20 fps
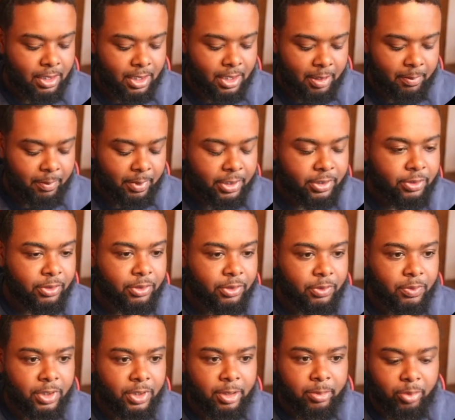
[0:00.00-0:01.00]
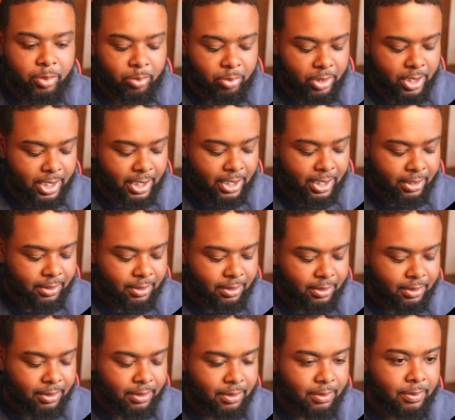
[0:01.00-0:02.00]
and make sure you do double
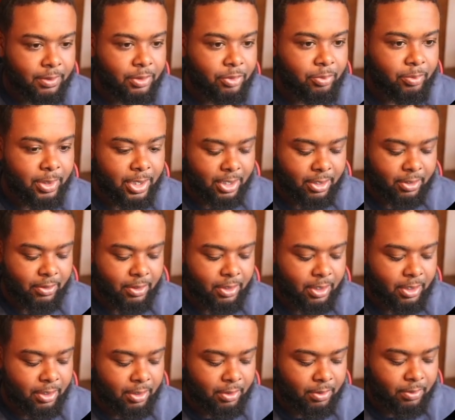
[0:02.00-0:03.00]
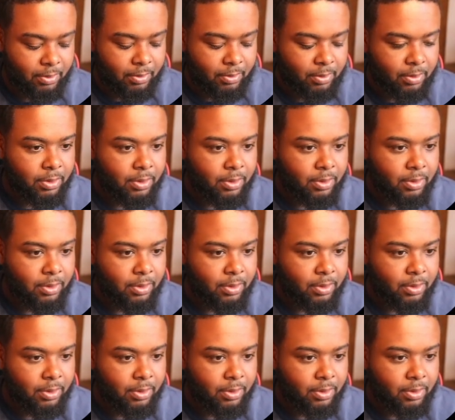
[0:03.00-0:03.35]
brackets and do background